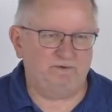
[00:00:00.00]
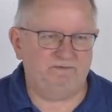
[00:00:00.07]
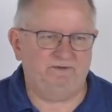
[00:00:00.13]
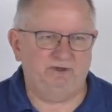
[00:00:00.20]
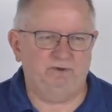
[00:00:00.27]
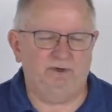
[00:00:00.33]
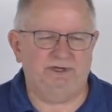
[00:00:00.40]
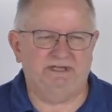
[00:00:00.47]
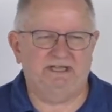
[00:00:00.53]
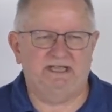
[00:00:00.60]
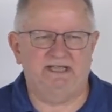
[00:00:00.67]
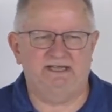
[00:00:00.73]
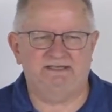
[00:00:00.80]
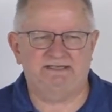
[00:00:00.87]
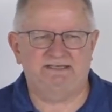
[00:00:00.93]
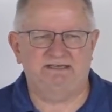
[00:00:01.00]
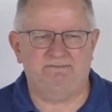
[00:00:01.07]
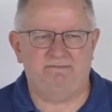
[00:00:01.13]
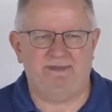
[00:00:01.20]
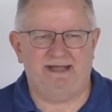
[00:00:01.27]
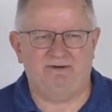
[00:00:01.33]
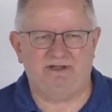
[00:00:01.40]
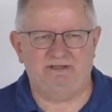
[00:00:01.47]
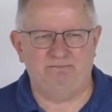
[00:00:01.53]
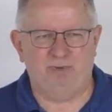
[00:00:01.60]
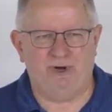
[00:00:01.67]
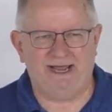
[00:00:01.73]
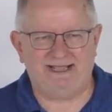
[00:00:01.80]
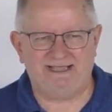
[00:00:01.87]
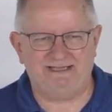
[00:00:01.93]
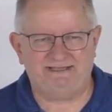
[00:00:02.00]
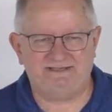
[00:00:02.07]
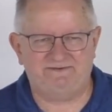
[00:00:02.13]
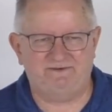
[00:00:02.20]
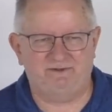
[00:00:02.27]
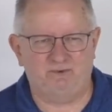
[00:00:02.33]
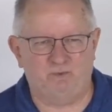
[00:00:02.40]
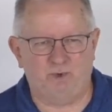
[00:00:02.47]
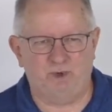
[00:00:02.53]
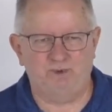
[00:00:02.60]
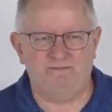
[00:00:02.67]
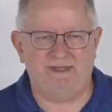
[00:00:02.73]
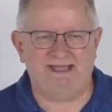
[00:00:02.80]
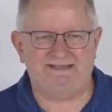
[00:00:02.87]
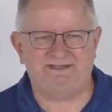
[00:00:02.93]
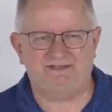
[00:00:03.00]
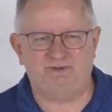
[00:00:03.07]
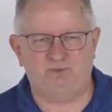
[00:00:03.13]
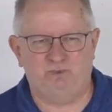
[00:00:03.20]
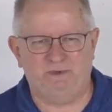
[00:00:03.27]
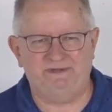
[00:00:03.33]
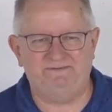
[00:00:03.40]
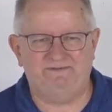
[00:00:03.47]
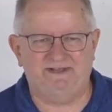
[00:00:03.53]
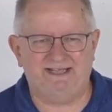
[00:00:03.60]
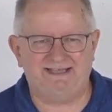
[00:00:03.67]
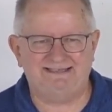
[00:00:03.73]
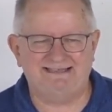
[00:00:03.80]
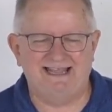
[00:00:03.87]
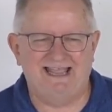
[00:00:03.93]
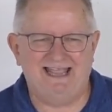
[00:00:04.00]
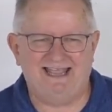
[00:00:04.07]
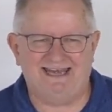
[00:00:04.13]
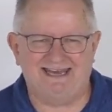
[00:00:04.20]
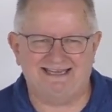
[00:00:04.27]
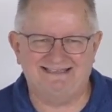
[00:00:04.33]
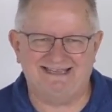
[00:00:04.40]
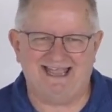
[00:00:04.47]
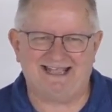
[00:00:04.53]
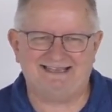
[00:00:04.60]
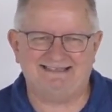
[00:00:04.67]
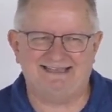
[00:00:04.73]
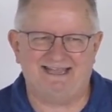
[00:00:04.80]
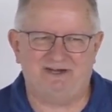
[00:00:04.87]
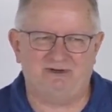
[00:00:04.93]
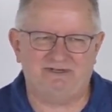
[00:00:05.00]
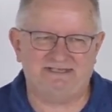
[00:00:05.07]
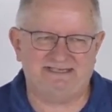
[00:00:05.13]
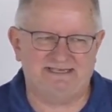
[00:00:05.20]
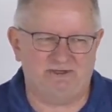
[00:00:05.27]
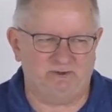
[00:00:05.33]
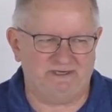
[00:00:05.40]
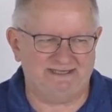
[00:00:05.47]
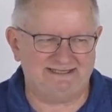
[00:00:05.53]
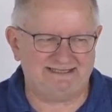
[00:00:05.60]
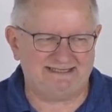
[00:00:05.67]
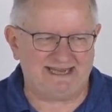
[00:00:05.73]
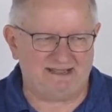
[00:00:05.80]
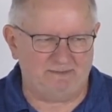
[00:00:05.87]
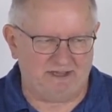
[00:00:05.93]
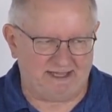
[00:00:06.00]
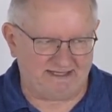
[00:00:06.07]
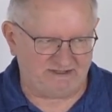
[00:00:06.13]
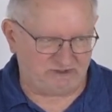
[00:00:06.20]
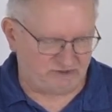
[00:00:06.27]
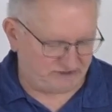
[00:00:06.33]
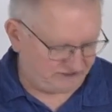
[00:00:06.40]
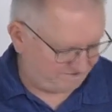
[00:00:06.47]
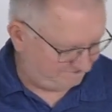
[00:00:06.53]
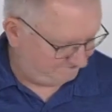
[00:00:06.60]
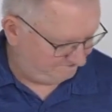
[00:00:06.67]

review on the custom mounting brackets for the Roadmaster Reflex and Exact Center steering stabilizers.